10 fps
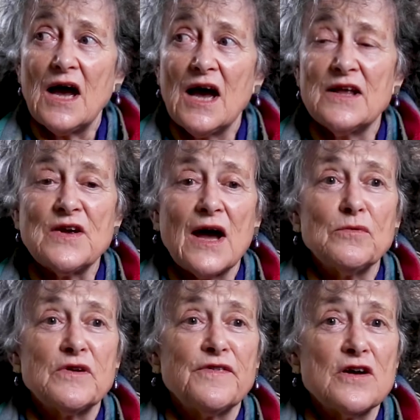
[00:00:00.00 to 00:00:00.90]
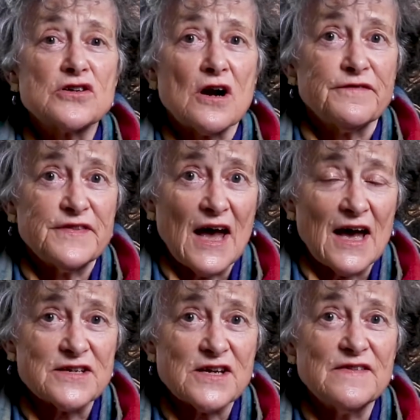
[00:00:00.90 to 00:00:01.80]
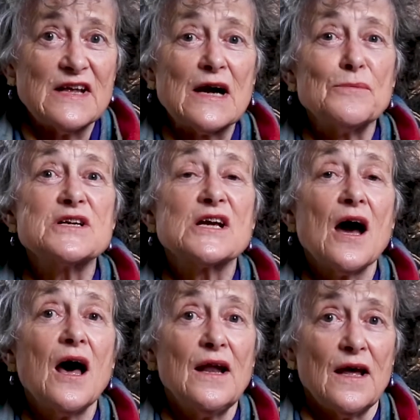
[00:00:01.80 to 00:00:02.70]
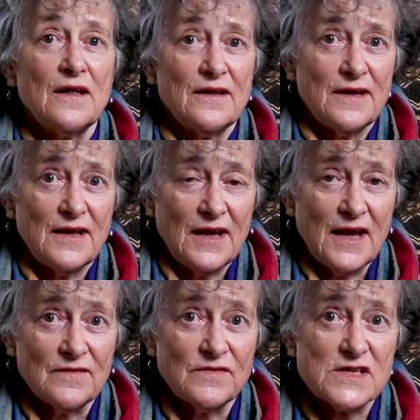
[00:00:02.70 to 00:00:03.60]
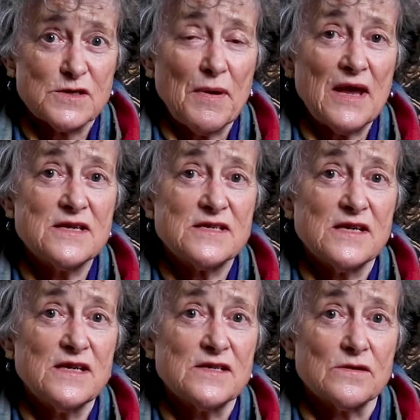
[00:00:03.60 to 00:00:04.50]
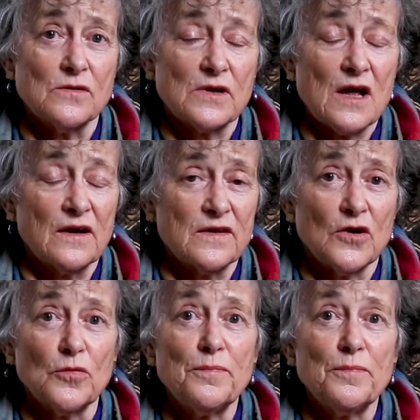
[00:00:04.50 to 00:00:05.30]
And I would photograph that, and then I would colour in the spaces or colour the whole